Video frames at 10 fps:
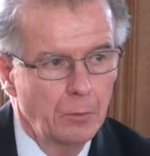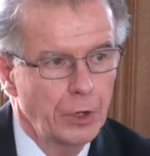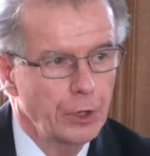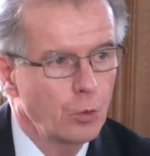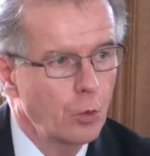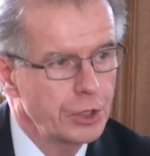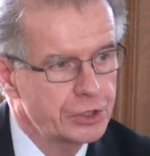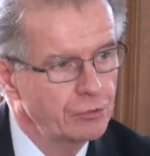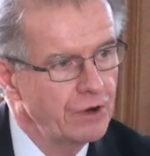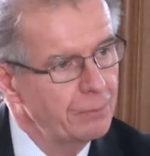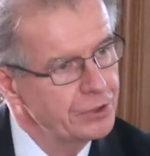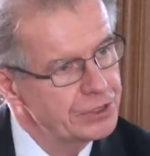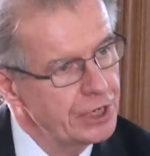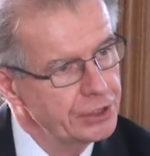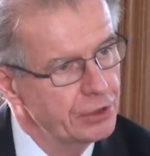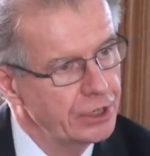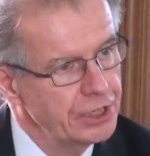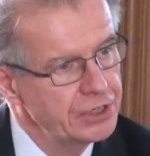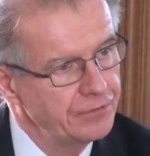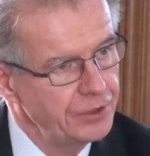but in order to represent your
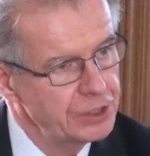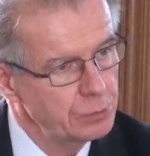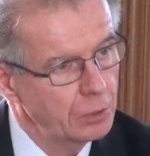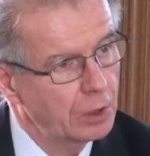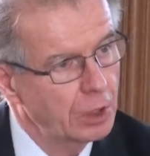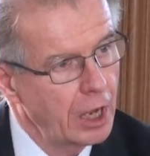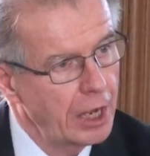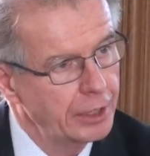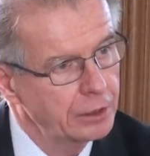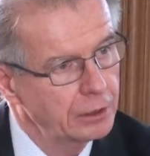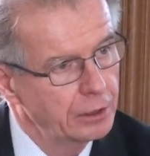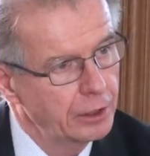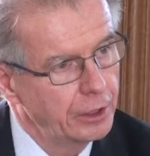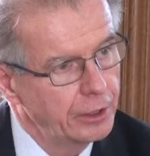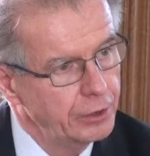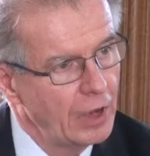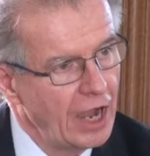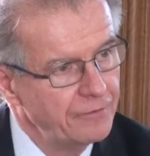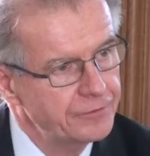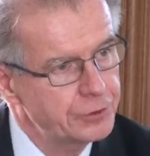individual client, you
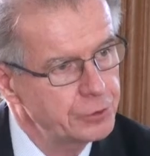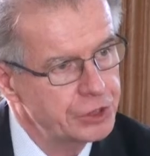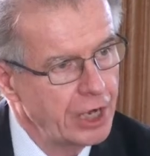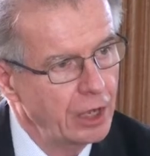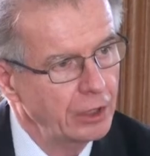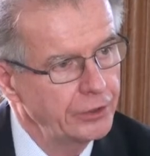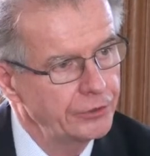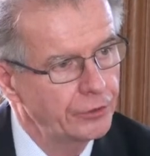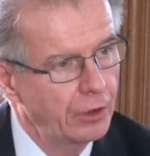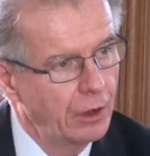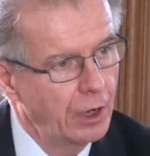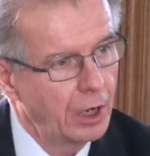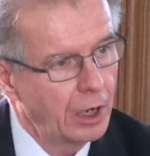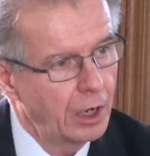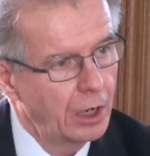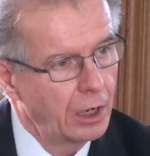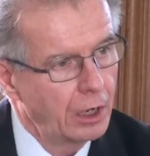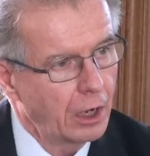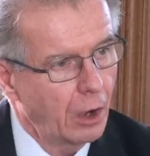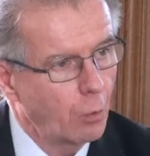have to challenge
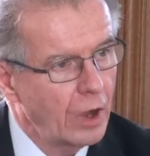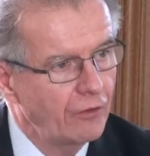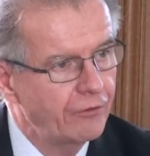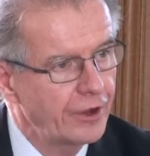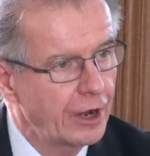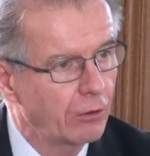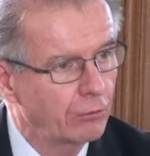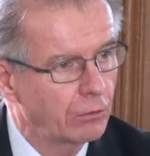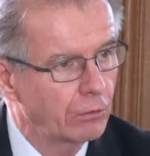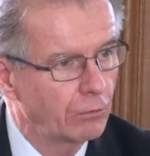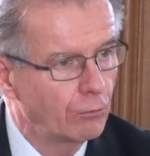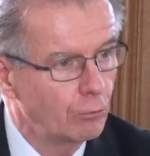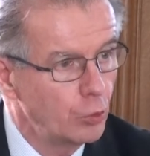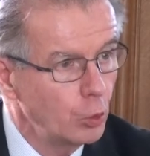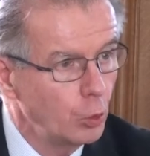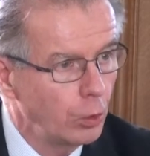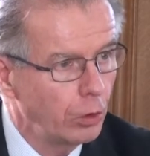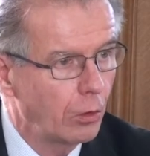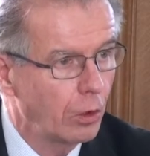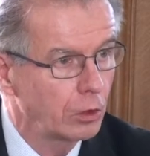a welfare
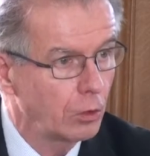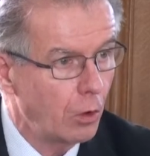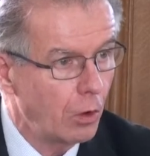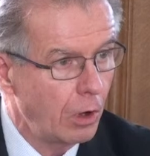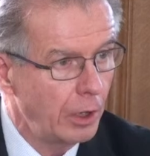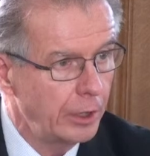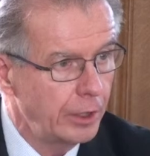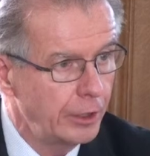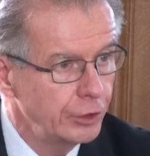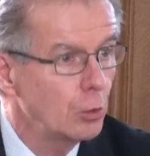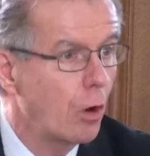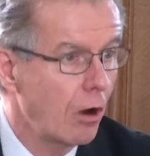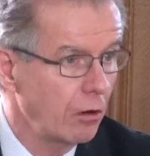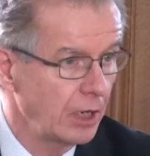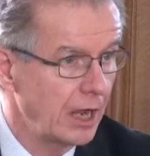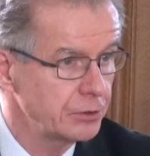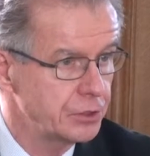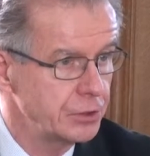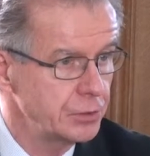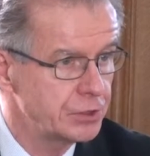rule or law, you are allowed
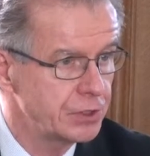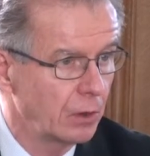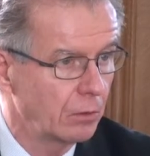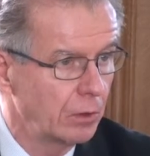to do so.